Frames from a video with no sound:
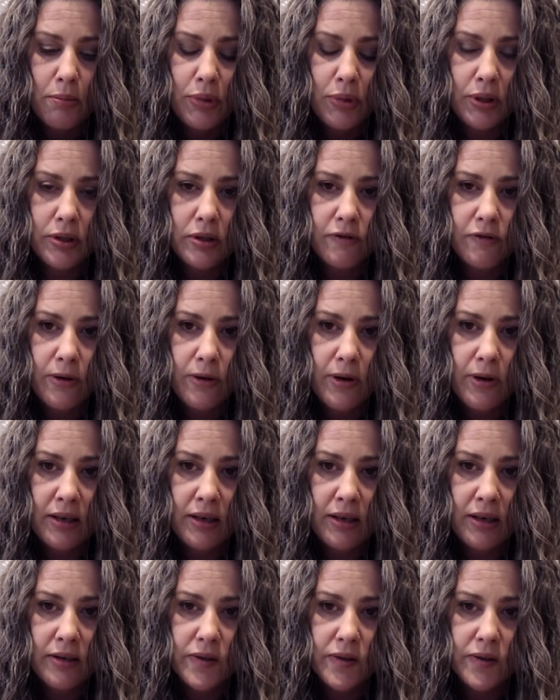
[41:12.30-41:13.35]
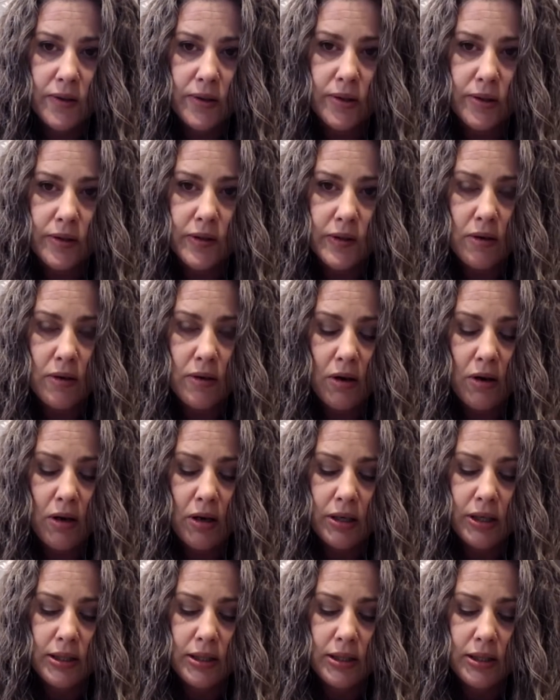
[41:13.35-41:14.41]
push for answers
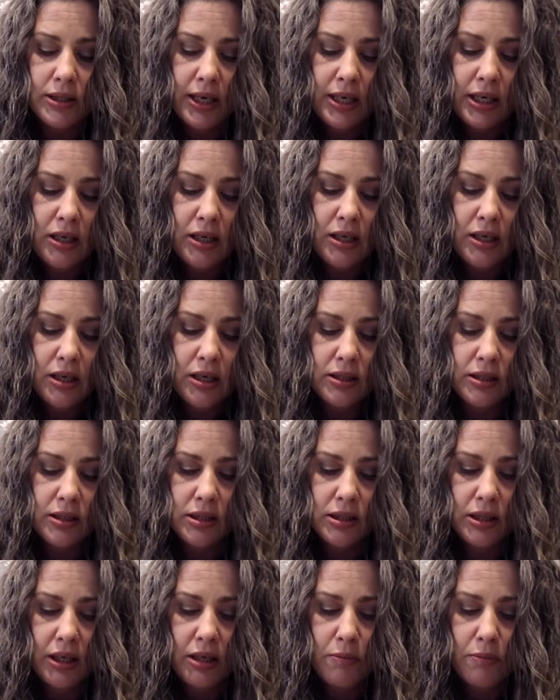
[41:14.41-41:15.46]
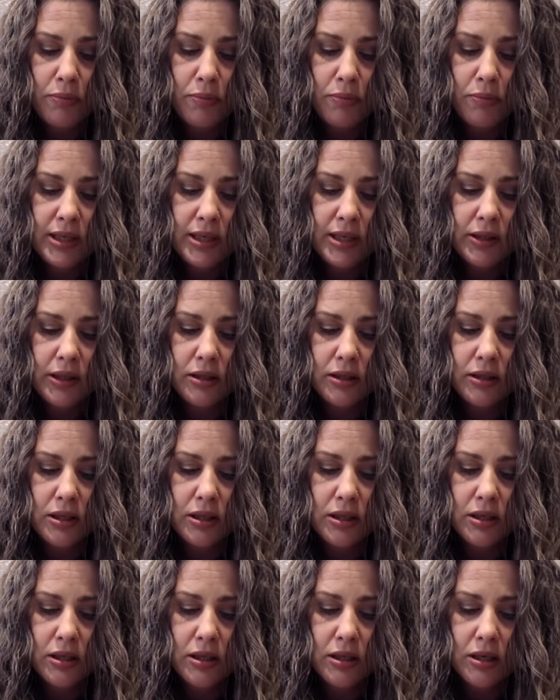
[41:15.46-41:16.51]
on indicting a sitting
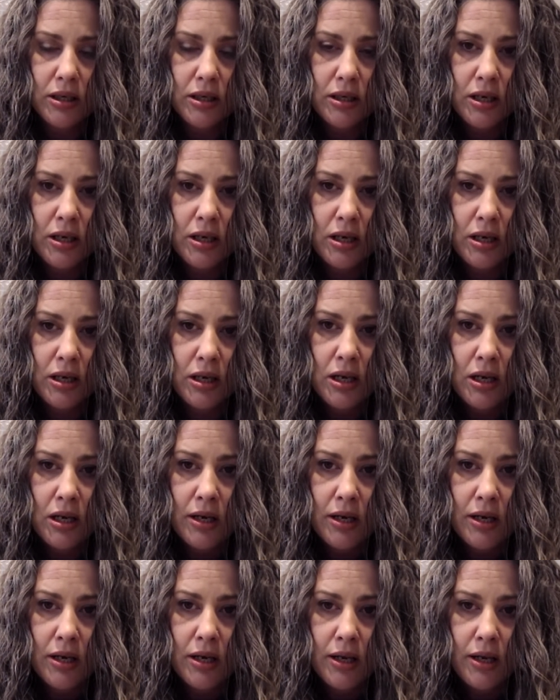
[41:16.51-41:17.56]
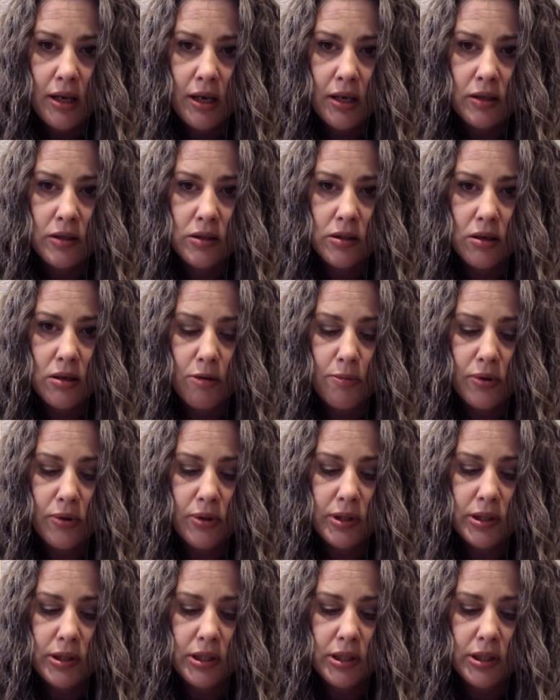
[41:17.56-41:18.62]
president and start
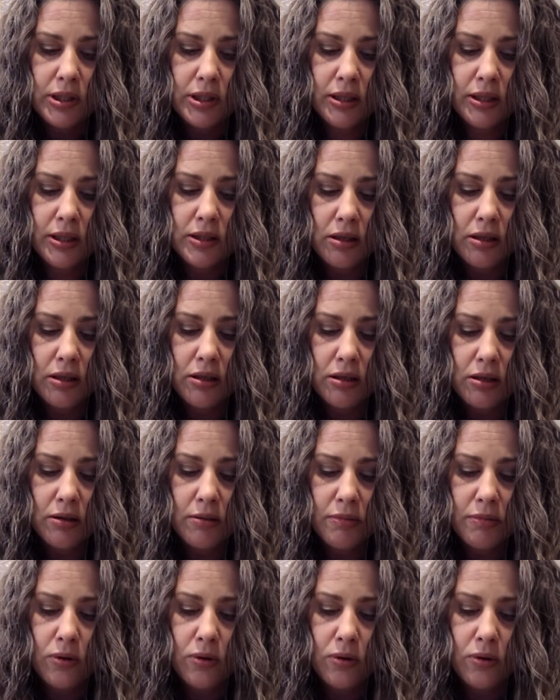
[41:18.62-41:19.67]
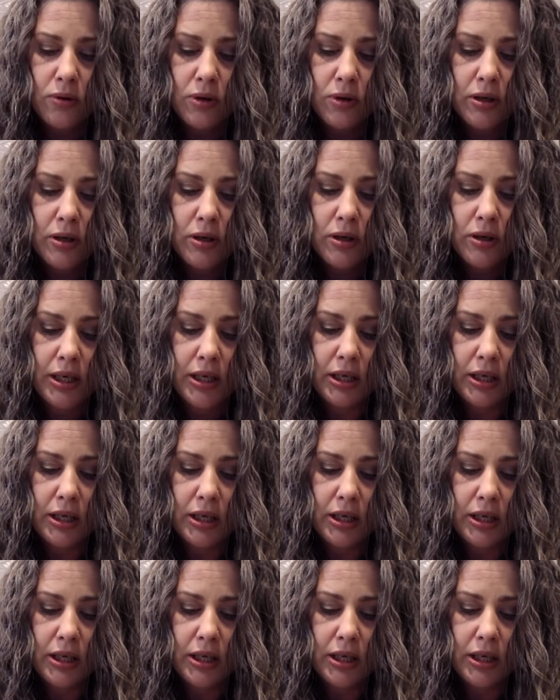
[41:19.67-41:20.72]
proceedings before
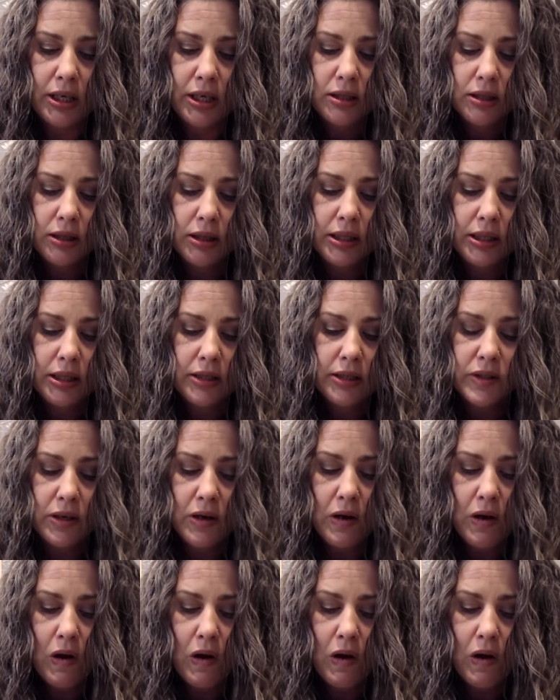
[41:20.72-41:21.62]
he leaves?